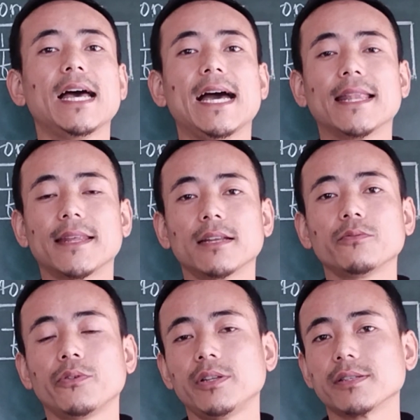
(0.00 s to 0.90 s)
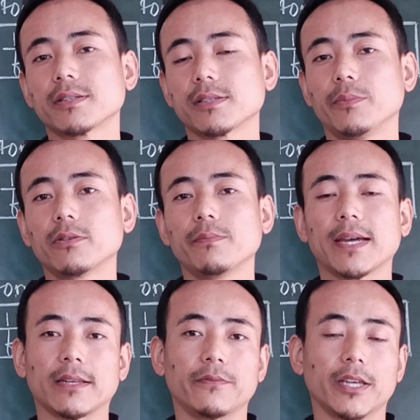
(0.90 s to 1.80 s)
and then we'll discuss about
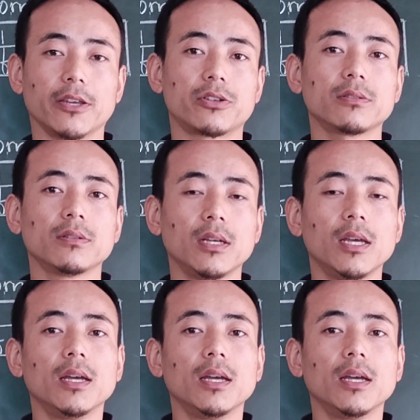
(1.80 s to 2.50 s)
magnification.